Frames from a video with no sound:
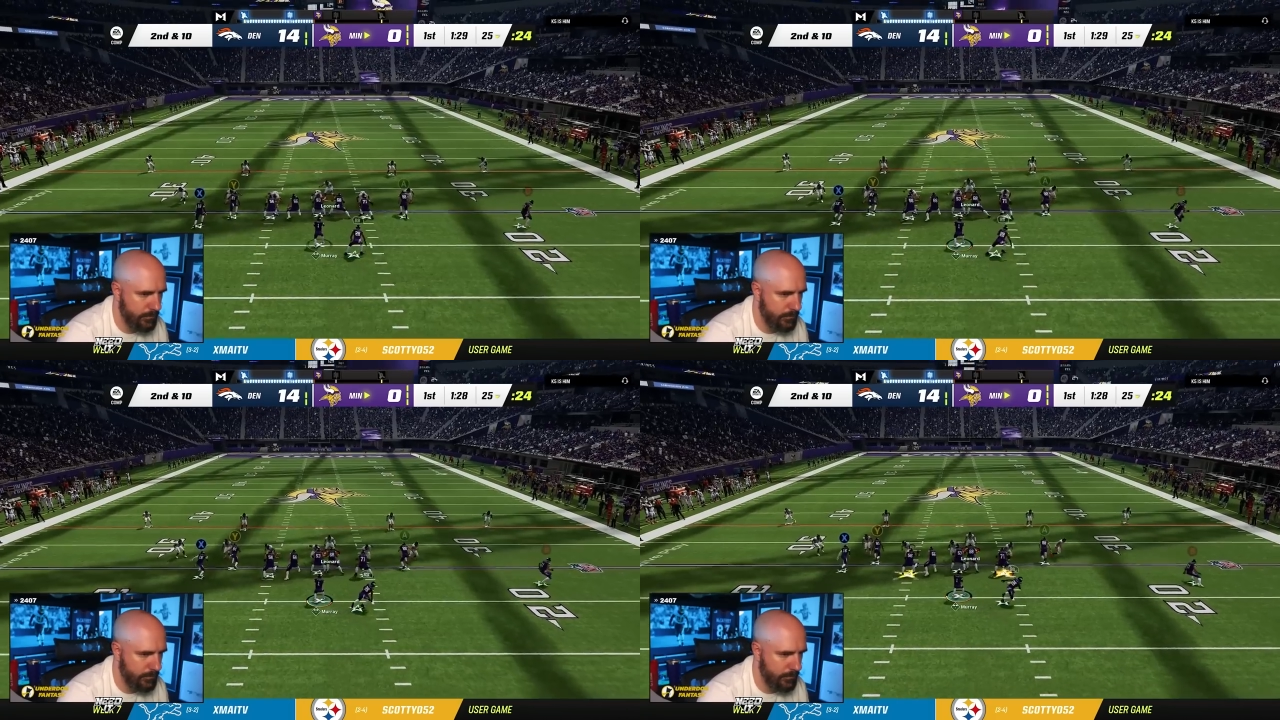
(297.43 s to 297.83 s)

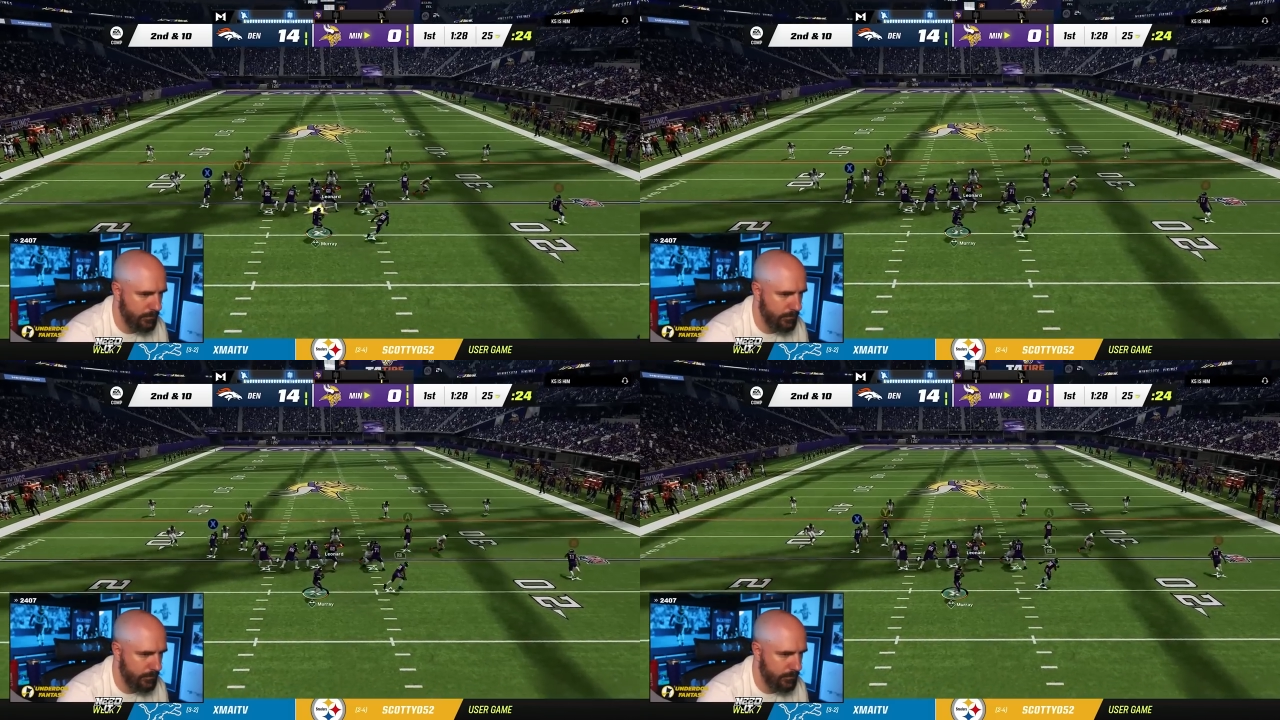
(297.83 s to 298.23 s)

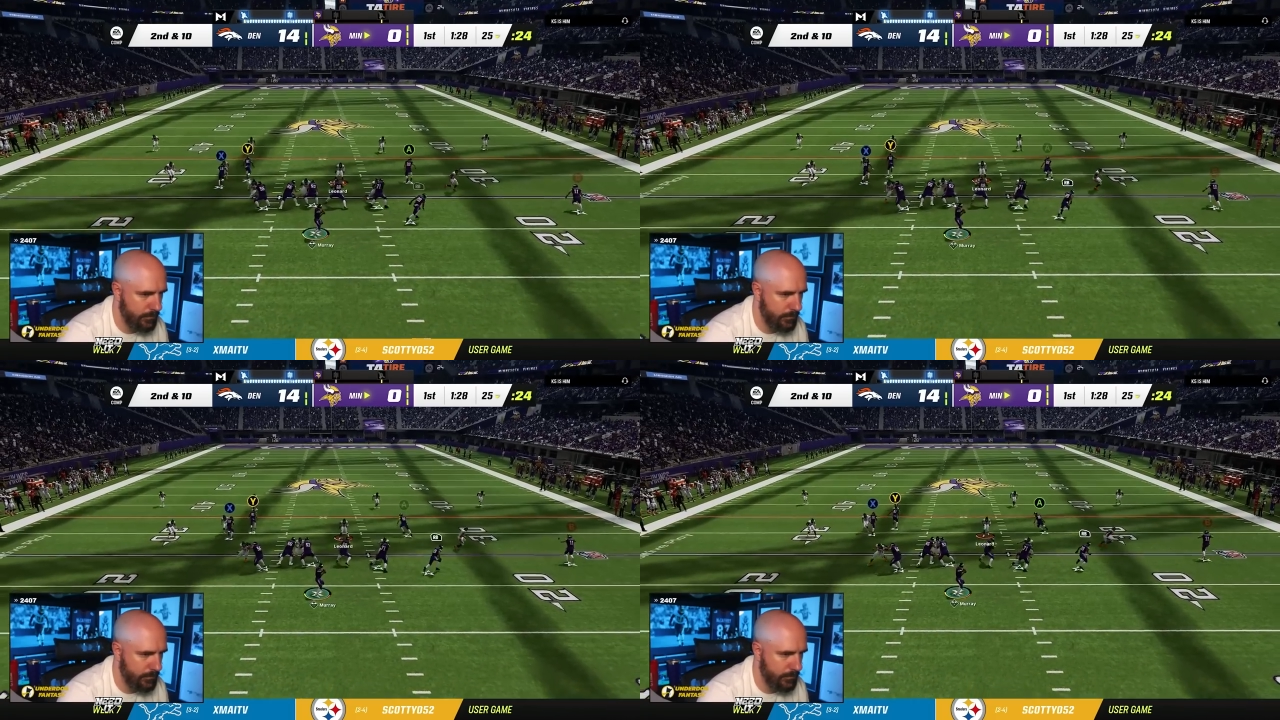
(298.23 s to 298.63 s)

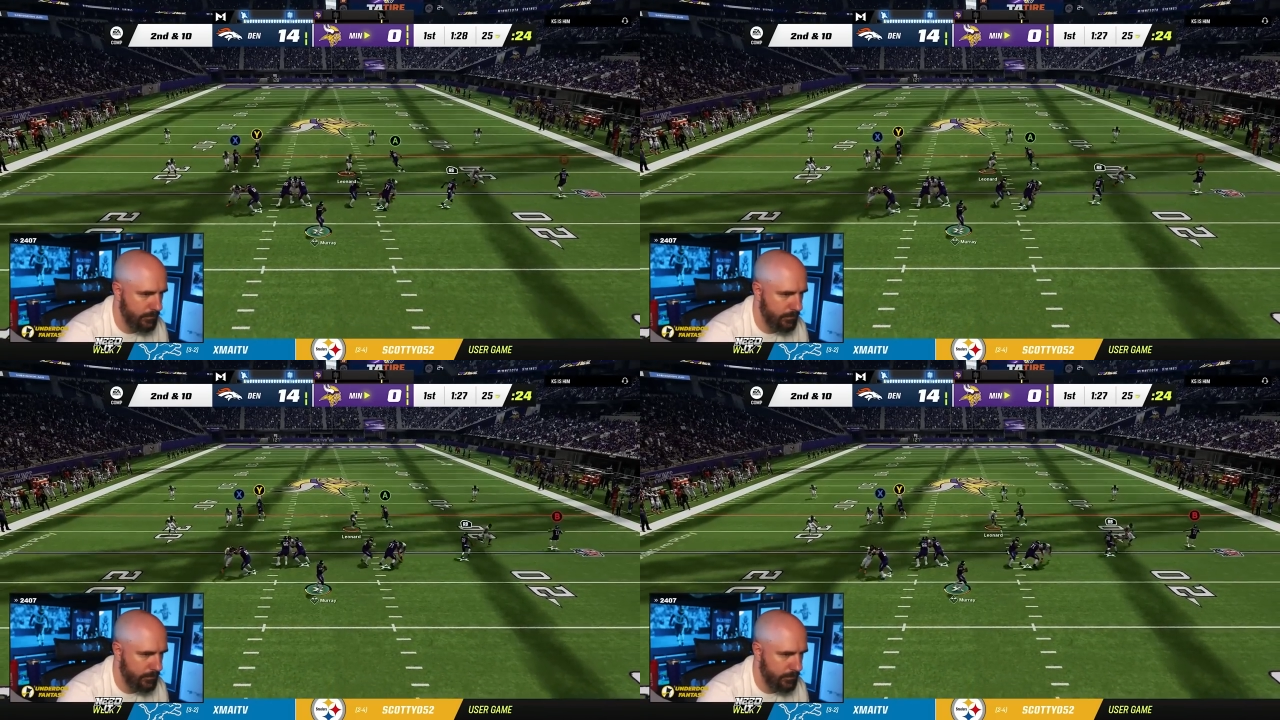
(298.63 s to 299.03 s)

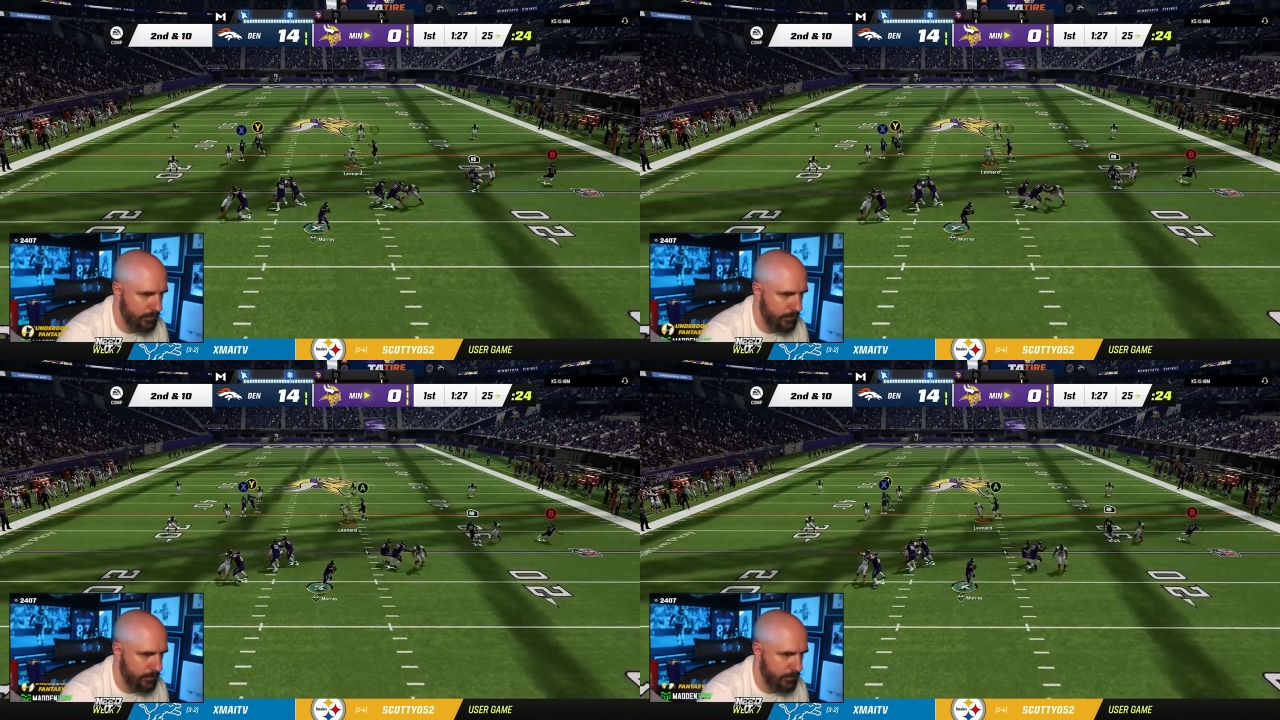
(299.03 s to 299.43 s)

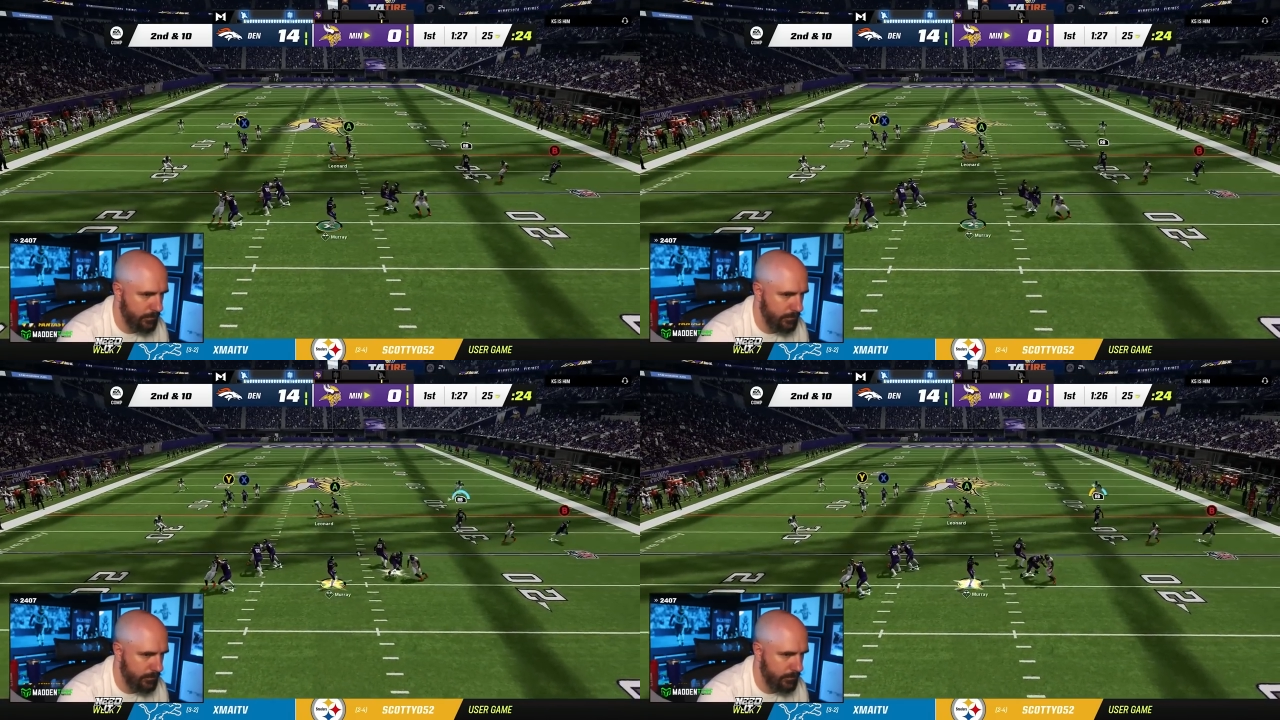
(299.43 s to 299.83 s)

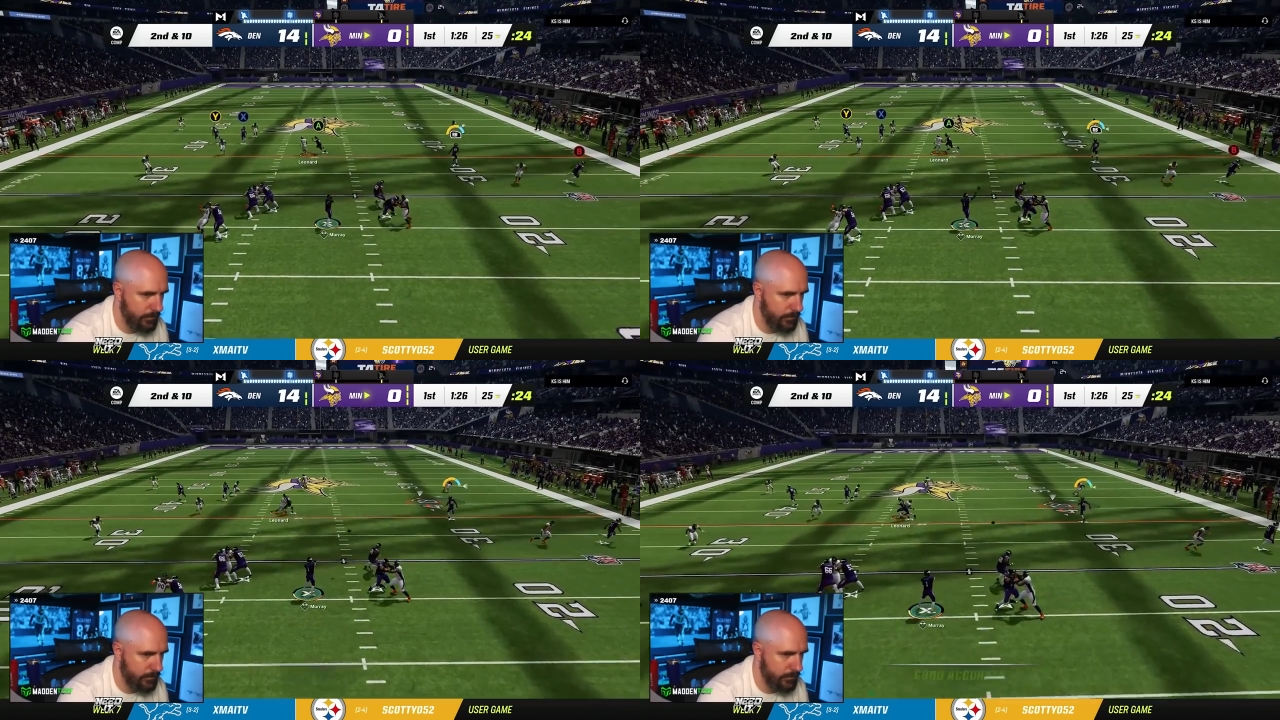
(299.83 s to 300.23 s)

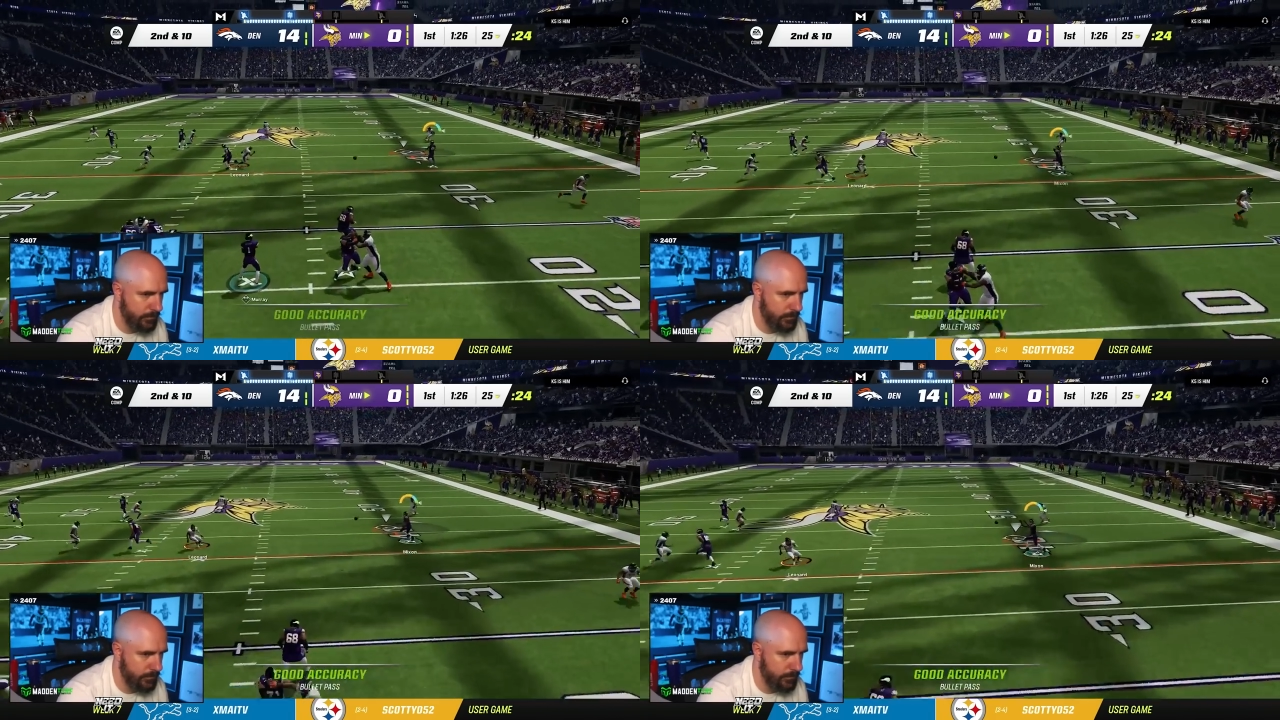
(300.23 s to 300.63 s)
Nobody speaks.